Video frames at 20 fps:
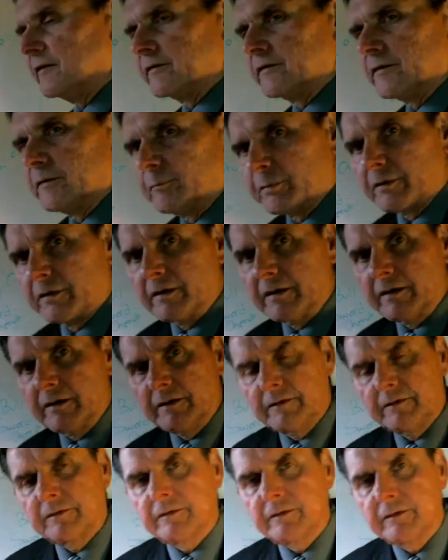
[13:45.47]
a
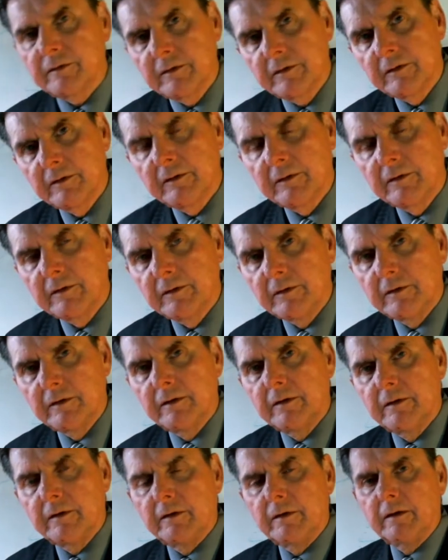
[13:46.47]
priest,
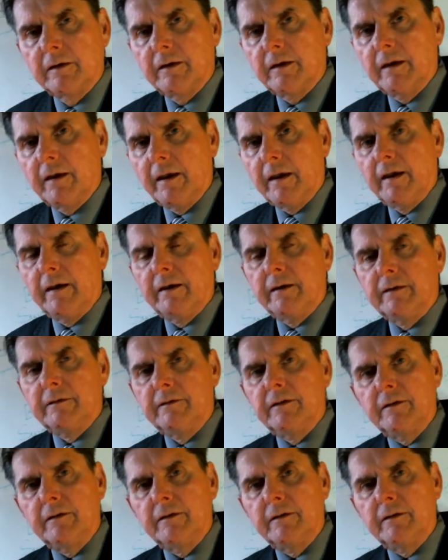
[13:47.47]
and